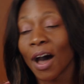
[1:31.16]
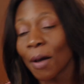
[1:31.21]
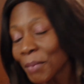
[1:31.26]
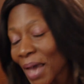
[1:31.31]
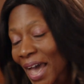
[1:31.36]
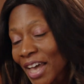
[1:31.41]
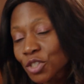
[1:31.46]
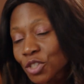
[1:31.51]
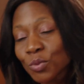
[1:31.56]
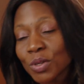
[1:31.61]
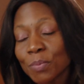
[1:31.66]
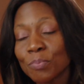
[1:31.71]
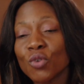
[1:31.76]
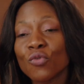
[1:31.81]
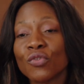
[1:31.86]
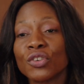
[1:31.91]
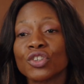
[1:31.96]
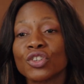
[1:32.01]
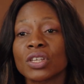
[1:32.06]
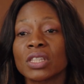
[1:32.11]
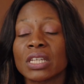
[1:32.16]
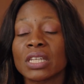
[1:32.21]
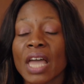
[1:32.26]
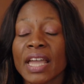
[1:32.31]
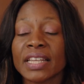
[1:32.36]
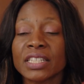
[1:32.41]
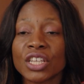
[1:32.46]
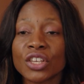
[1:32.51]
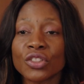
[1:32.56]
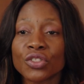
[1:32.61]
As we move into the
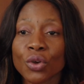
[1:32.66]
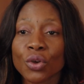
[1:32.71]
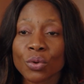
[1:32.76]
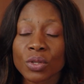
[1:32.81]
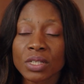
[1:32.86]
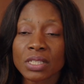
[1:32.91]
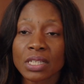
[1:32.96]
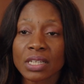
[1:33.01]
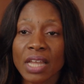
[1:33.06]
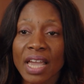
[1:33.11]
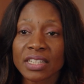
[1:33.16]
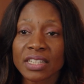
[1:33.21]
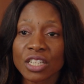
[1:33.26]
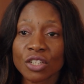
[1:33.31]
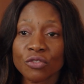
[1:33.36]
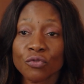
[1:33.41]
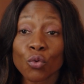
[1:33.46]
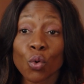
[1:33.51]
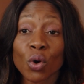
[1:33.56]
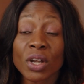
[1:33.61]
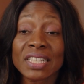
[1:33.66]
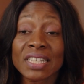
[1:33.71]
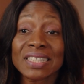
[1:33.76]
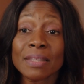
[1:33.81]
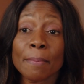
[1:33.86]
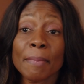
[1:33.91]
1930s and 1940s,